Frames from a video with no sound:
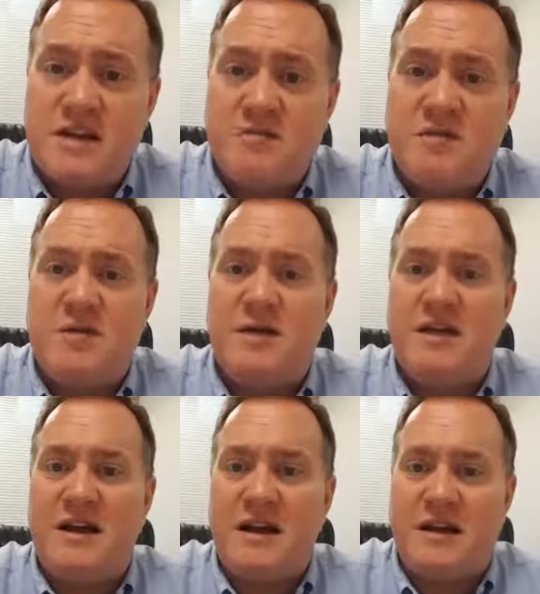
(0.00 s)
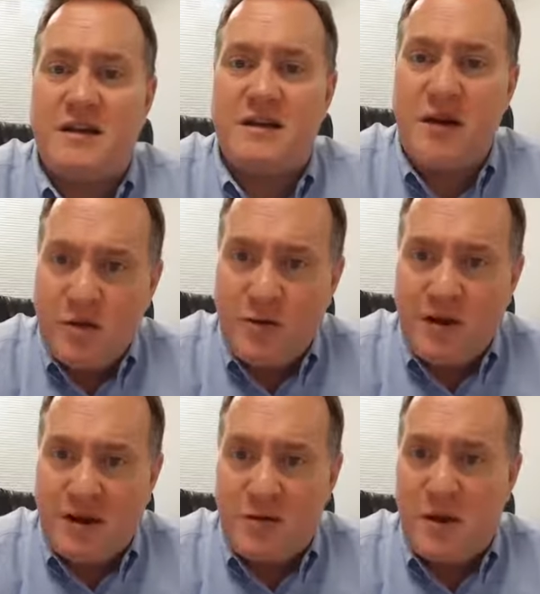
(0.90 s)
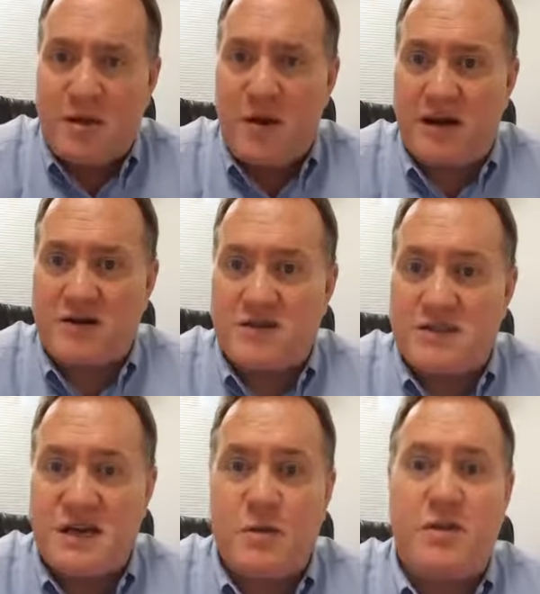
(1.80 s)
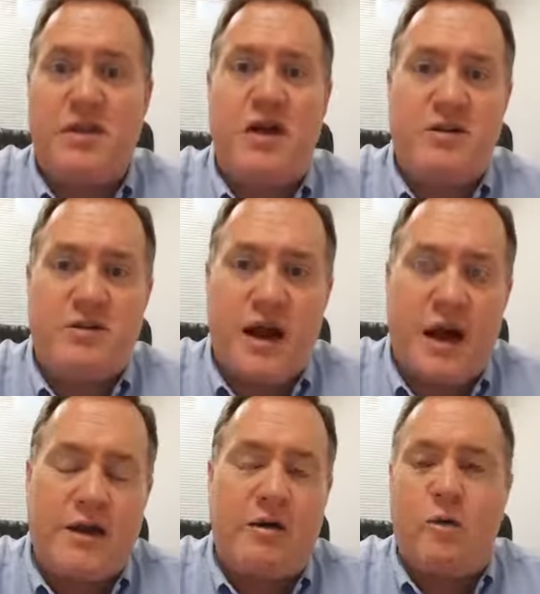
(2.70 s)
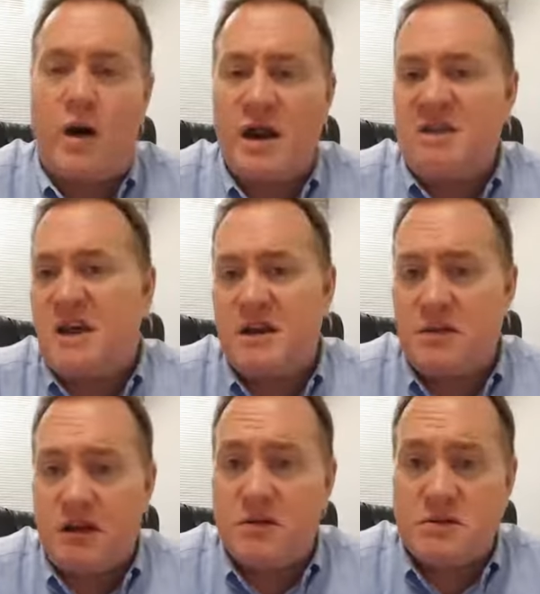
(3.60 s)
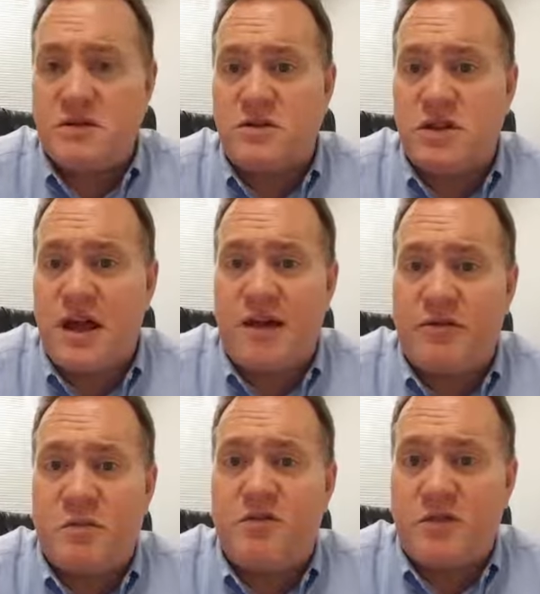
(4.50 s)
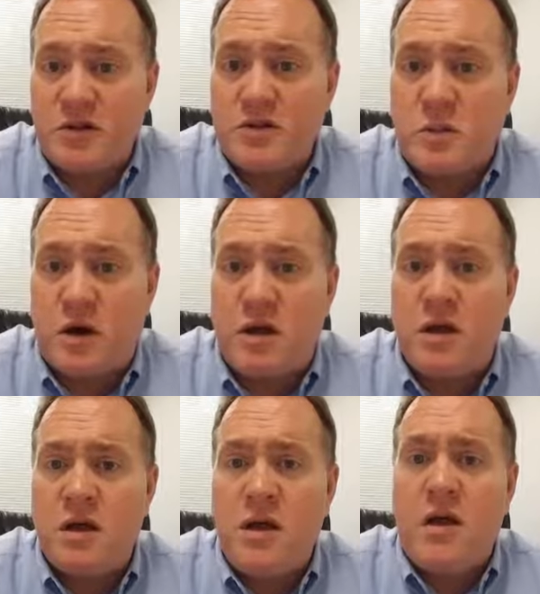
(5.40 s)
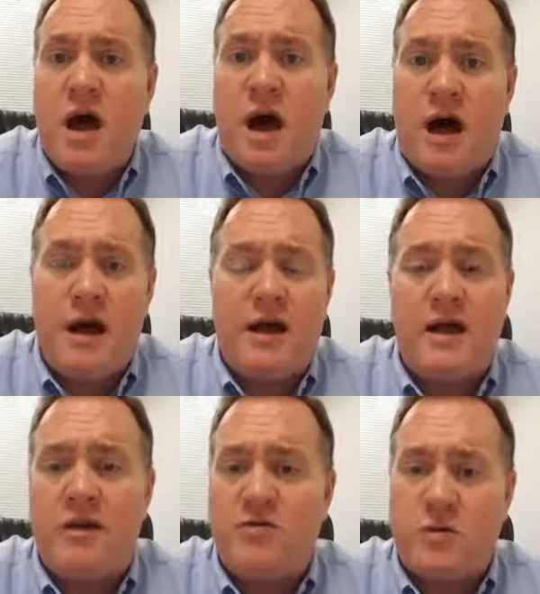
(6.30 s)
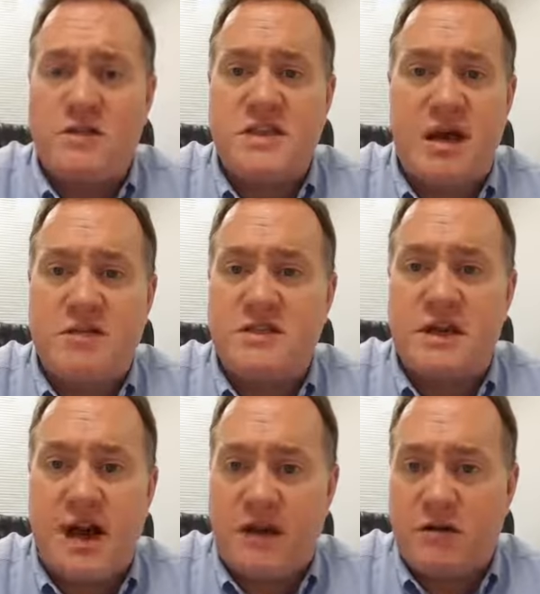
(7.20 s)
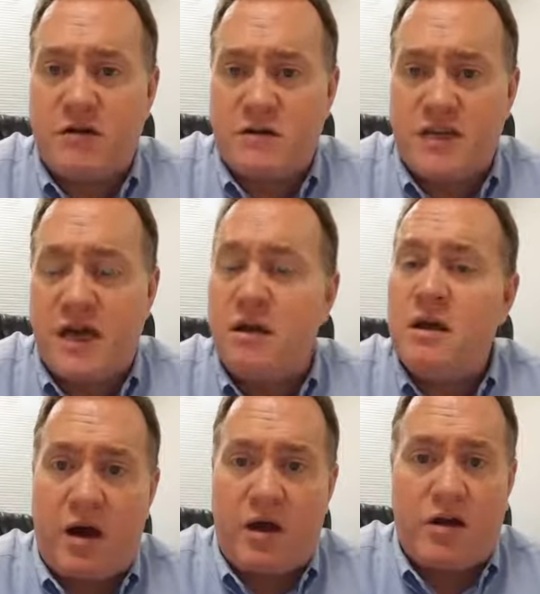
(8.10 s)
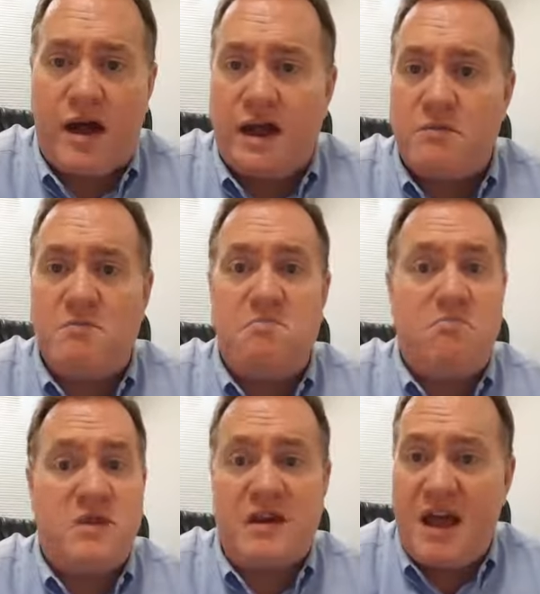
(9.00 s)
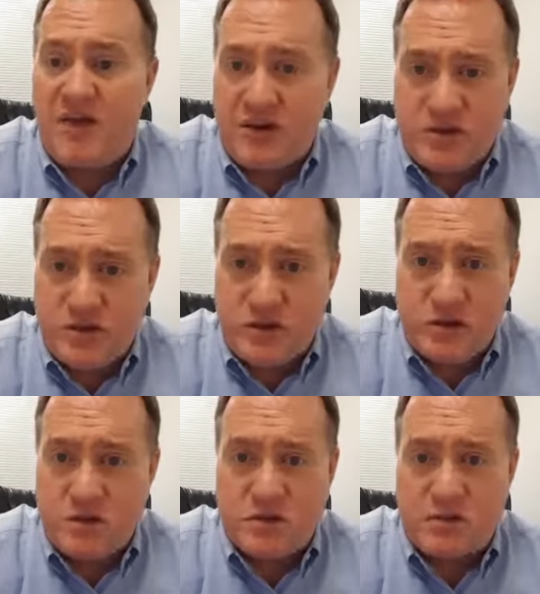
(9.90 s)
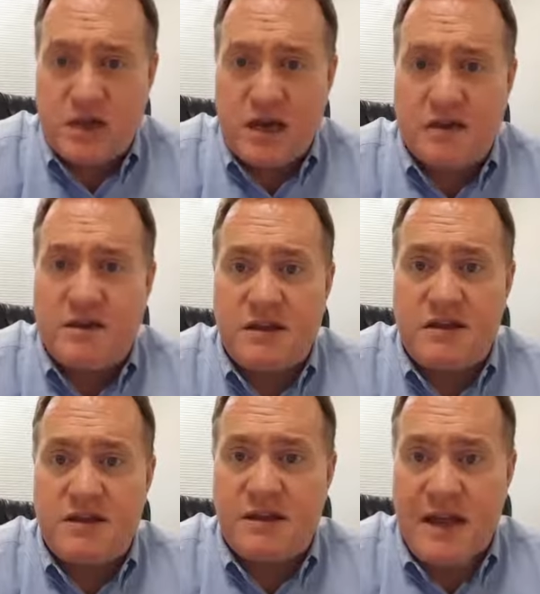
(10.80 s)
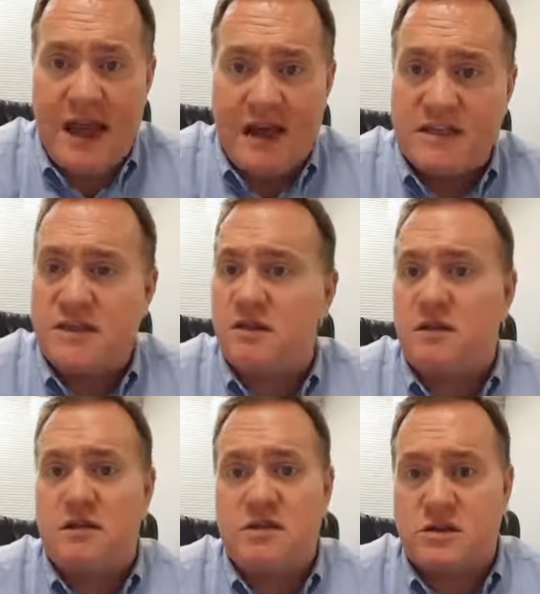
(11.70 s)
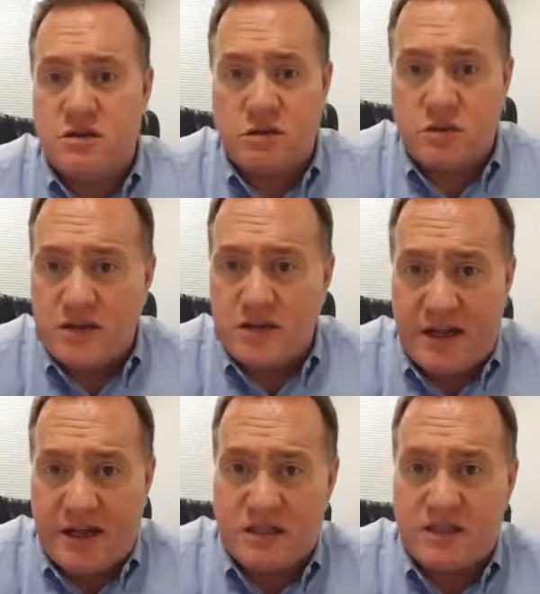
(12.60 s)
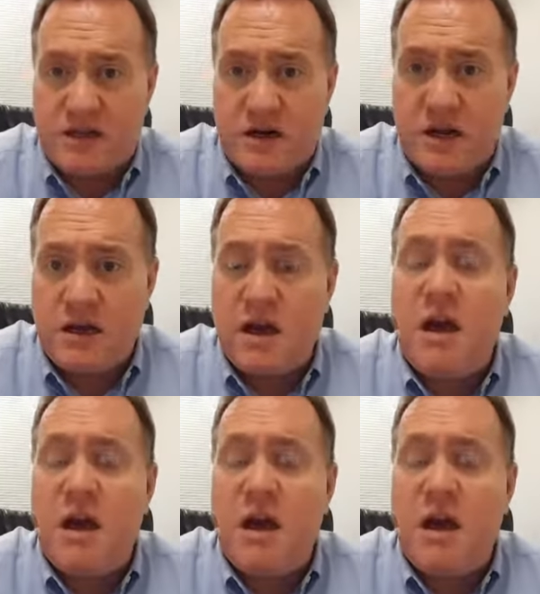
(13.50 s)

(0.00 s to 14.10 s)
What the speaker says: him to another independent medical exam with another doctor. Why? They didn't like the result they got from the first one. And of course, that was a doctor who said our client didn't have an injury that was related to the accident, that the surgery was unnecessary,